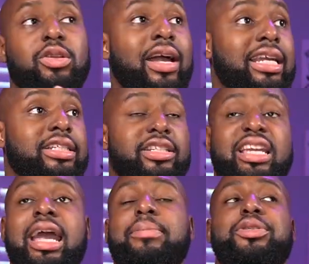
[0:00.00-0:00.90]
so I can just
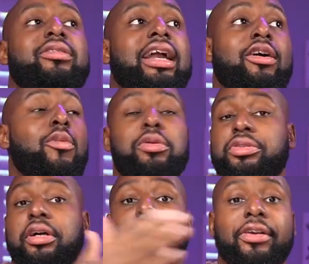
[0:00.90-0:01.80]
capture like
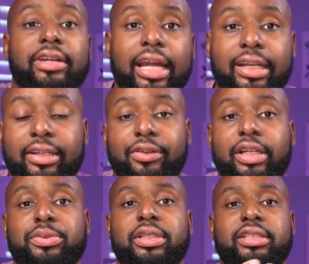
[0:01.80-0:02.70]
almost 180
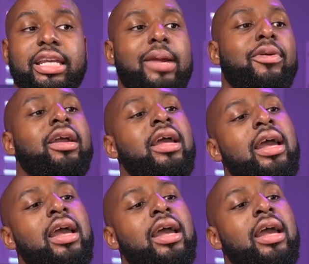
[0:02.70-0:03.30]
degrees with this camera.